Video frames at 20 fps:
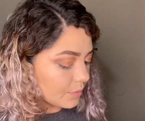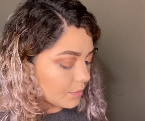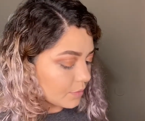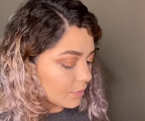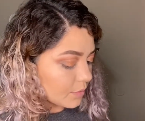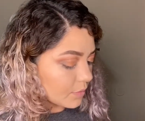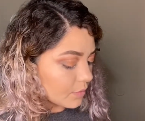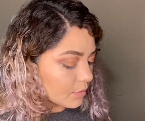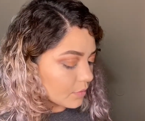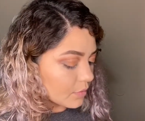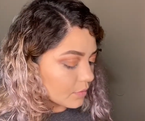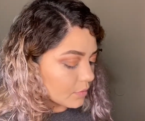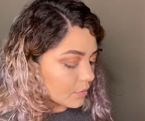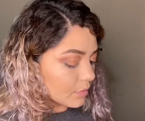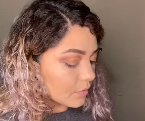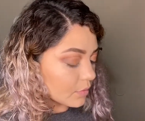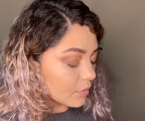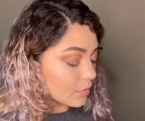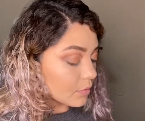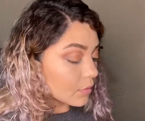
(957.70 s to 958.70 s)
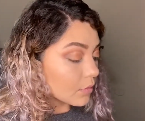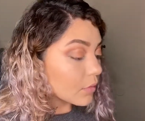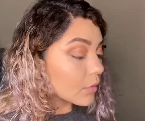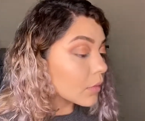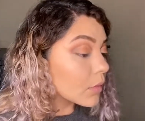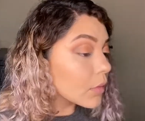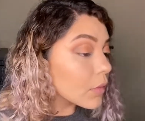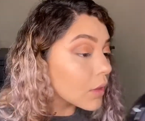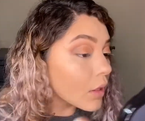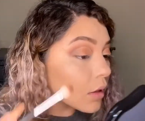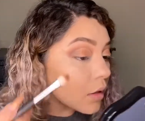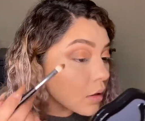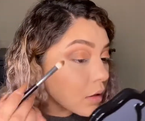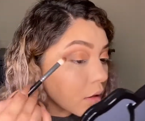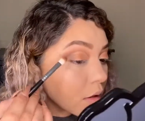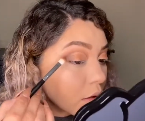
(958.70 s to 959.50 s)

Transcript: Nothing is said.